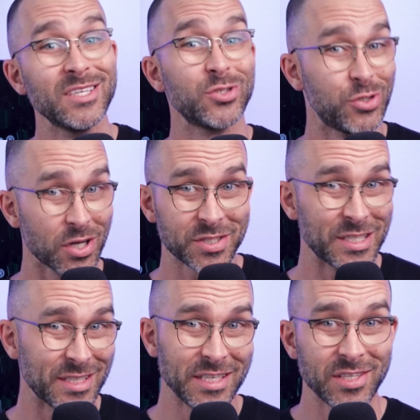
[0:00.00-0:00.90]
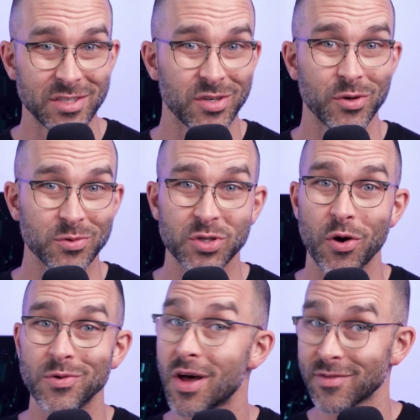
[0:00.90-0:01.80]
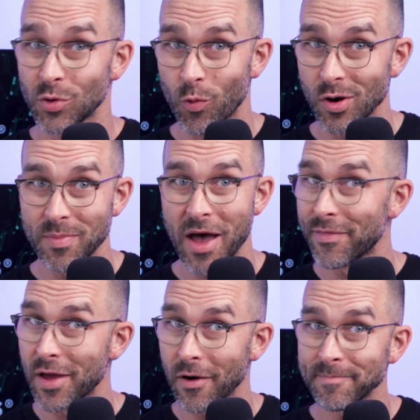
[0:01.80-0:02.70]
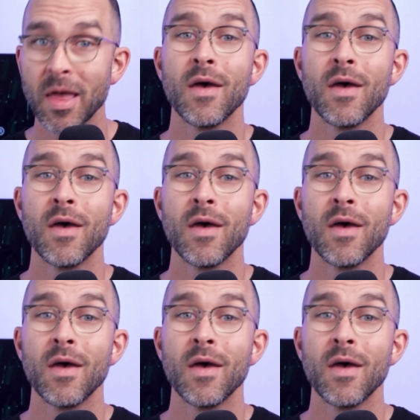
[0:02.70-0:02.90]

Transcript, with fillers: is just as easy too, so nothing to worry about there.